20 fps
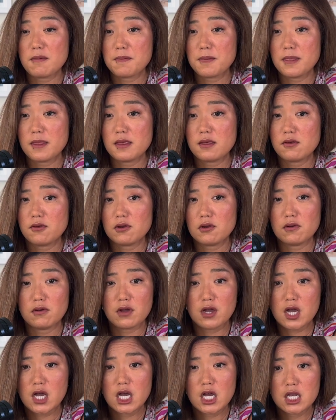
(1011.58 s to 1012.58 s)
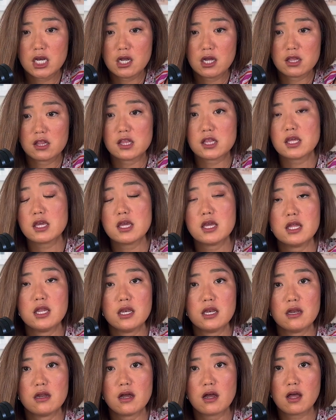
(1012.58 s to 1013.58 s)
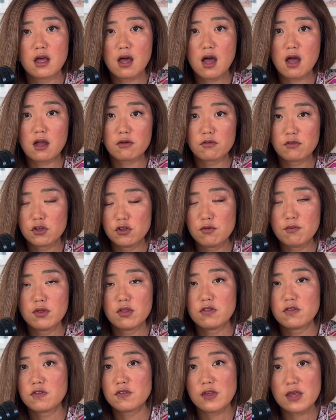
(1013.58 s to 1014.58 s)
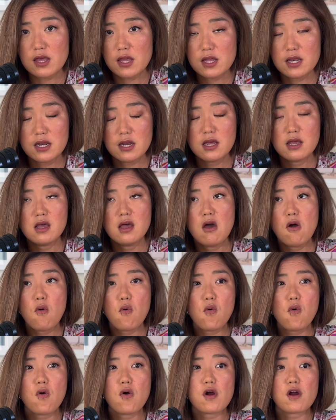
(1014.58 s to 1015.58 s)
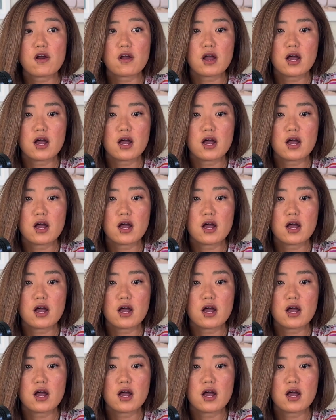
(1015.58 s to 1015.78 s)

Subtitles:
a skin, a human skin, or